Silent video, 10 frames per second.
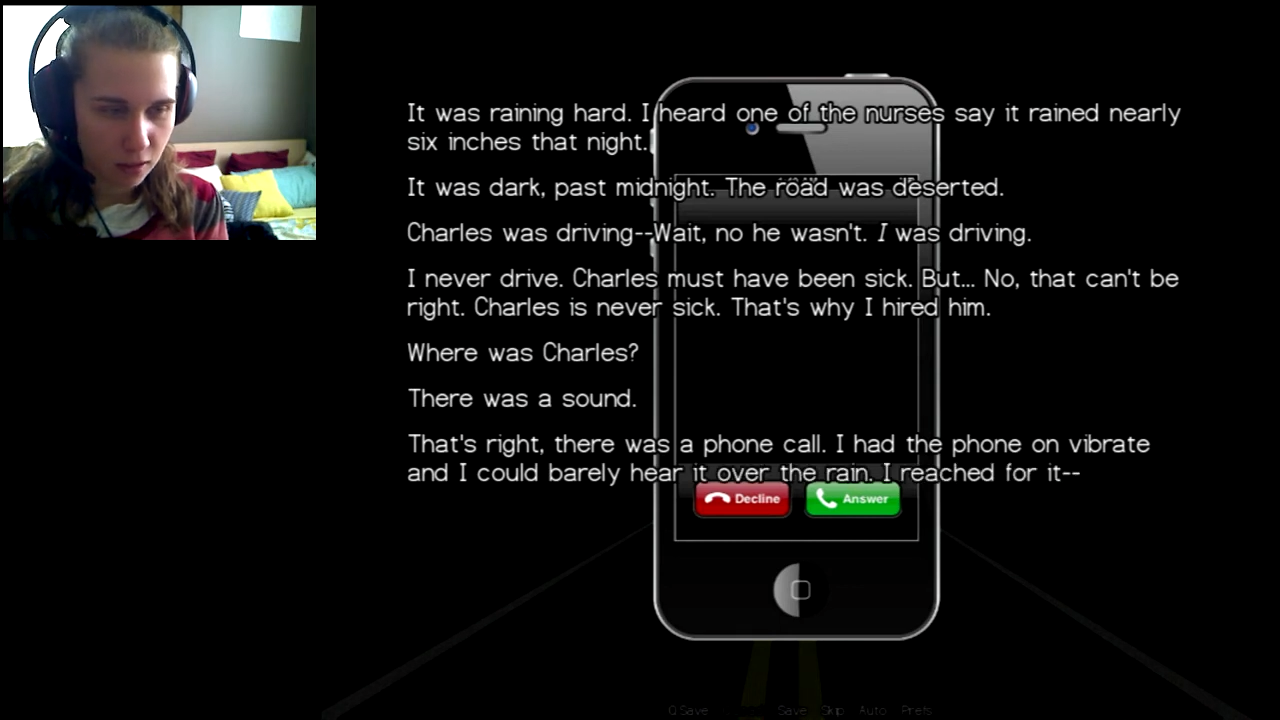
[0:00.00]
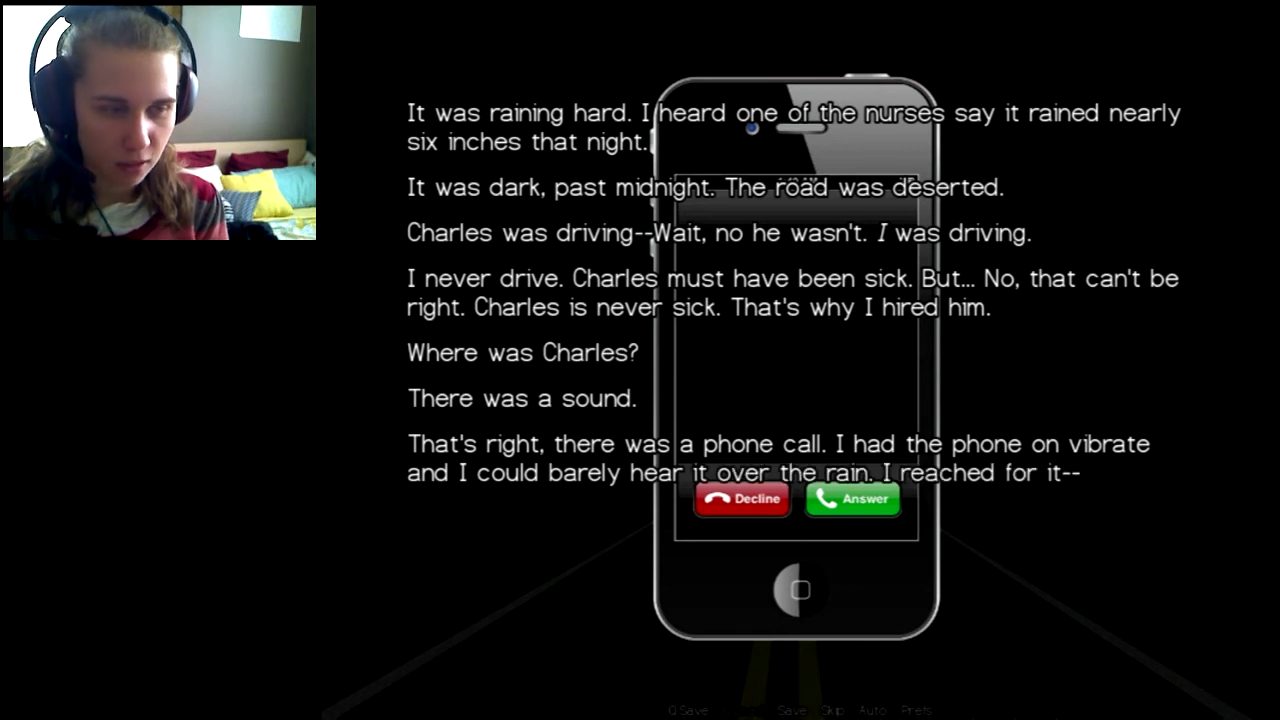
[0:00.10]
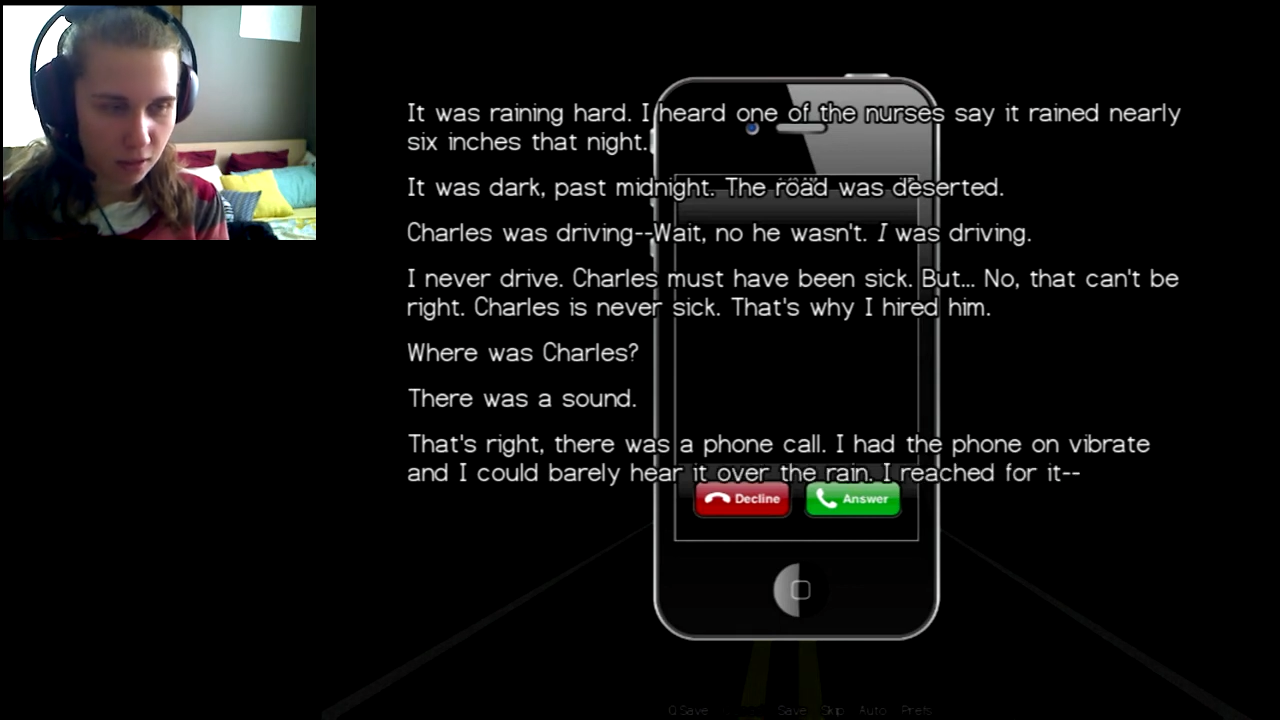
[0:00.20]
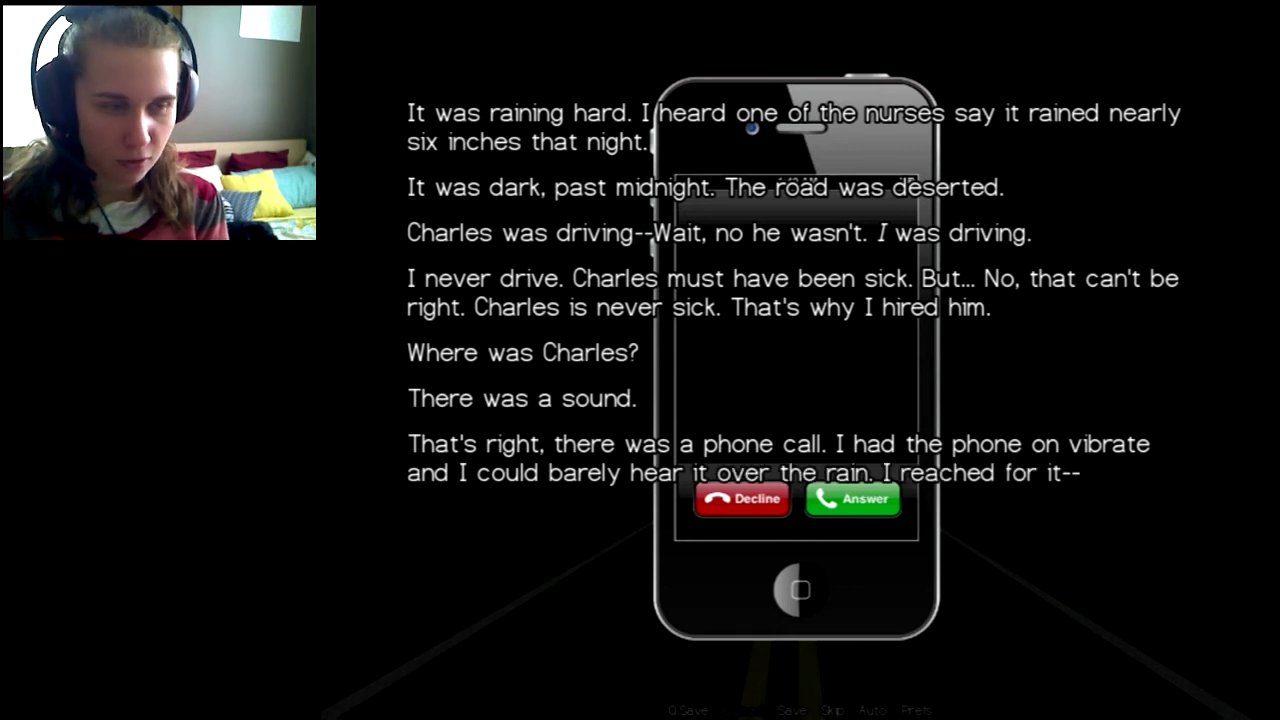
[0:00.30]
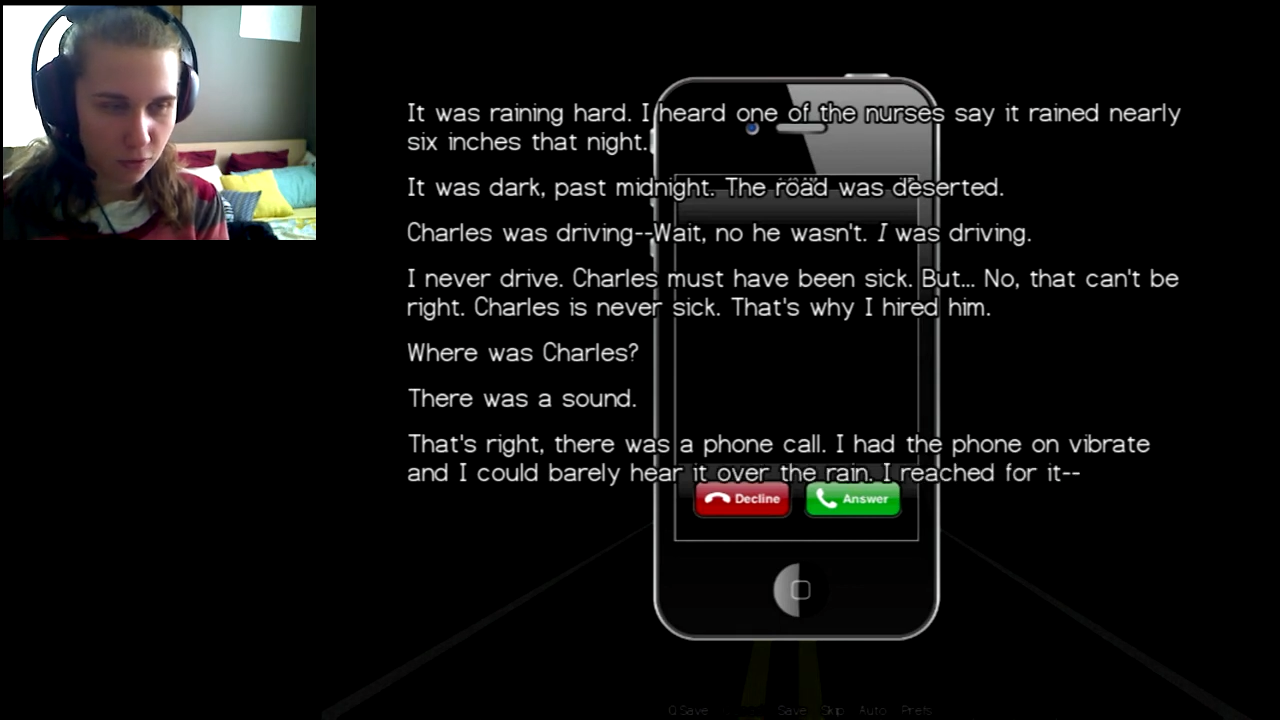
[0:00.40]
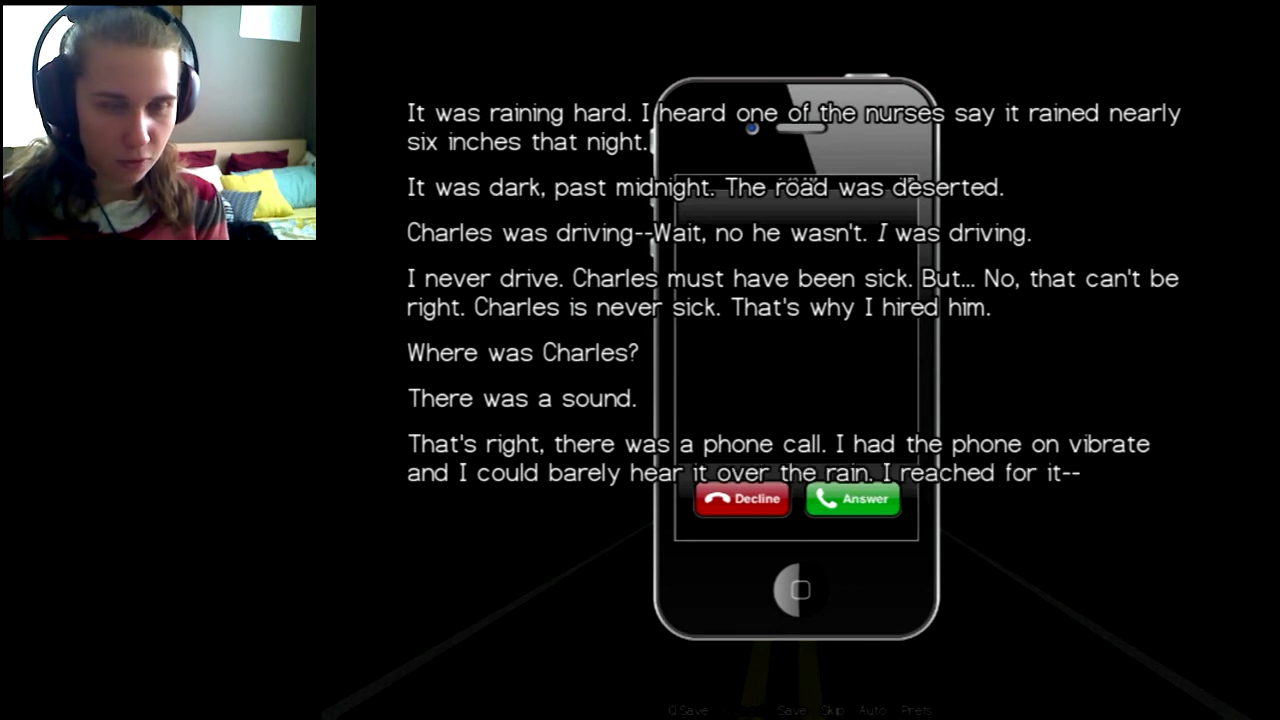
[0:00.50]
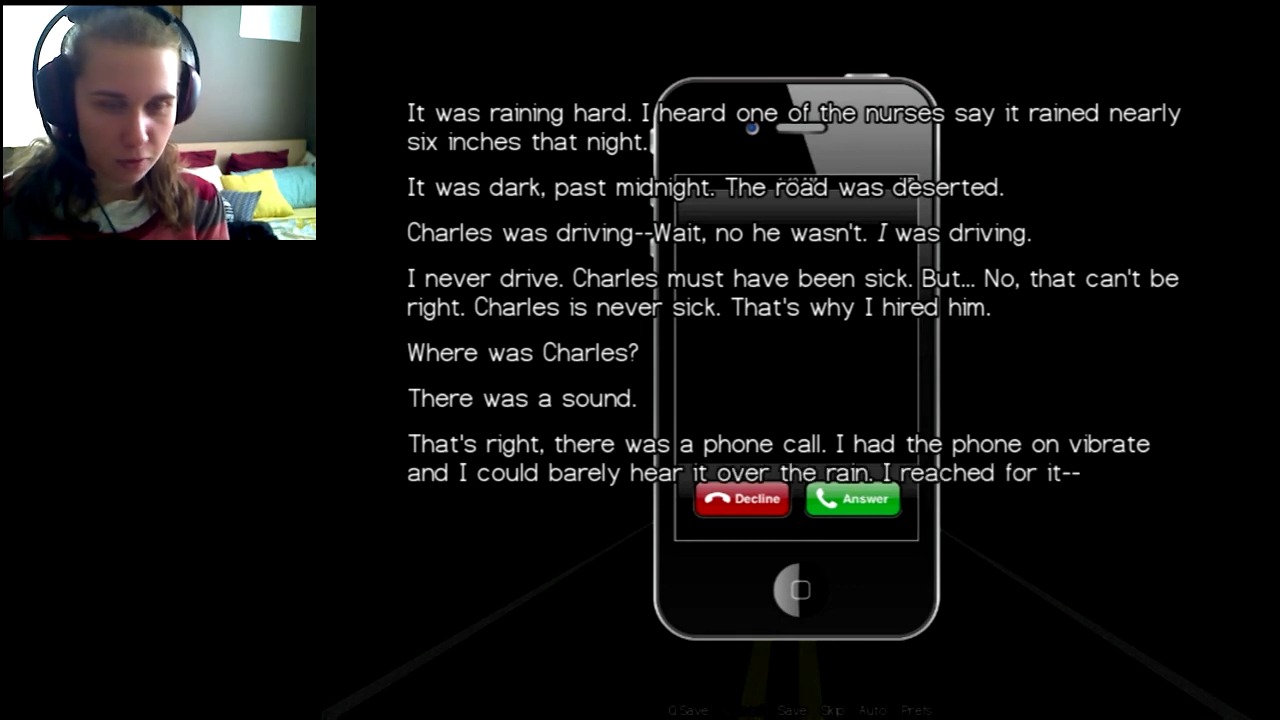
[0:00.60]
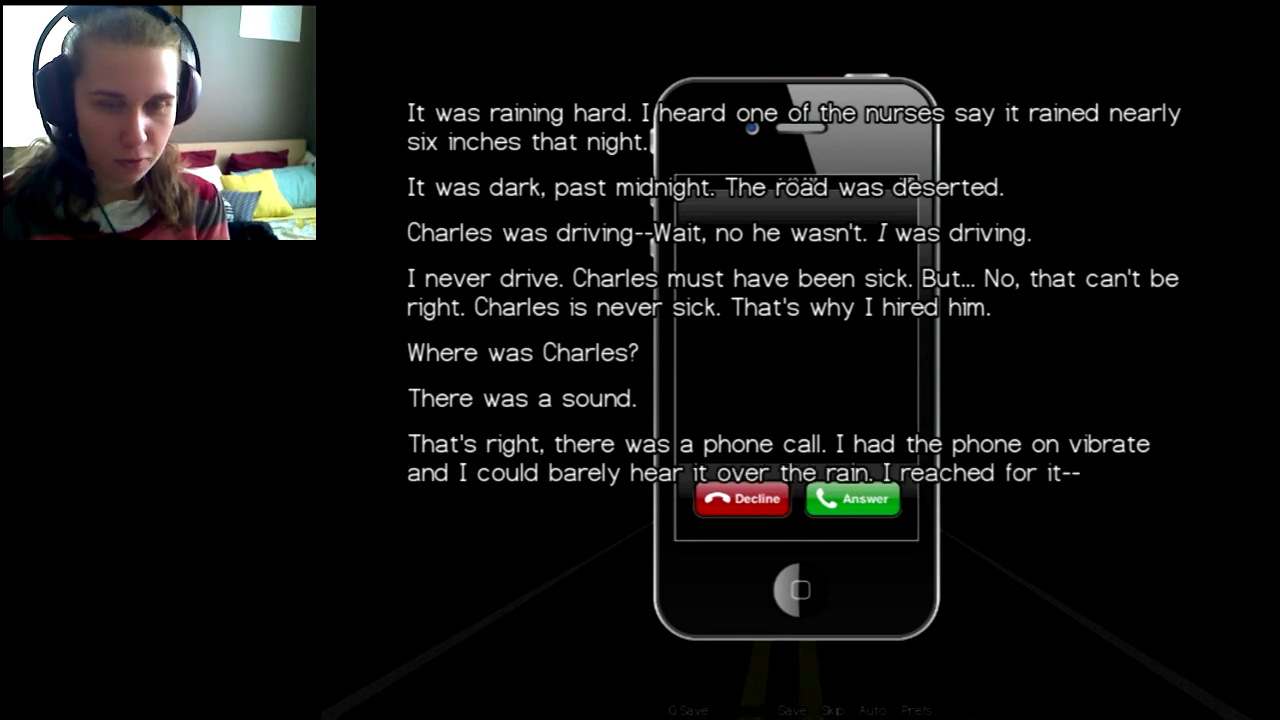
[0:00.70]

I had the phone